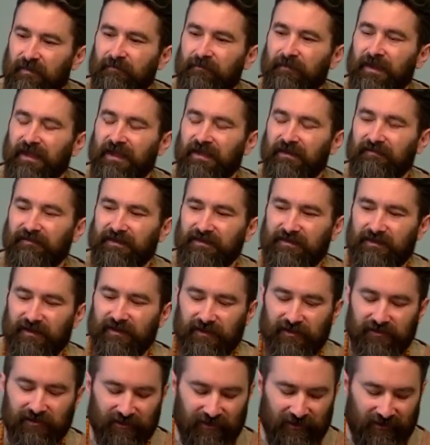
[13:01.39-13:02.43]

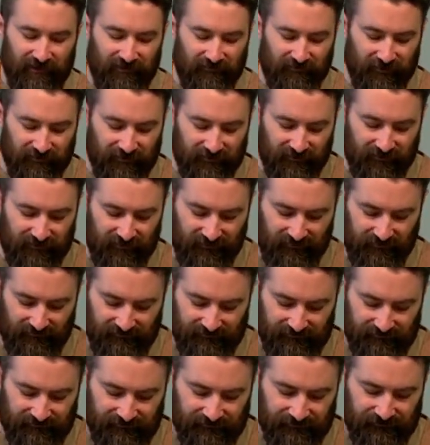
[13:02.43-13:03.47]
manifestation and return.
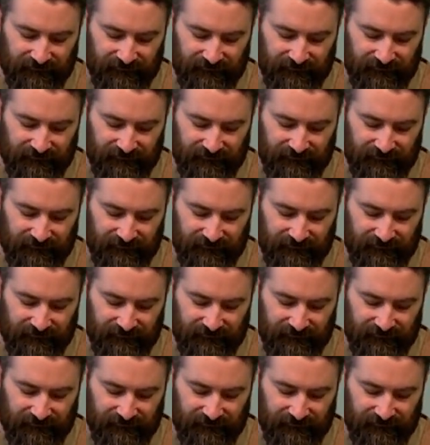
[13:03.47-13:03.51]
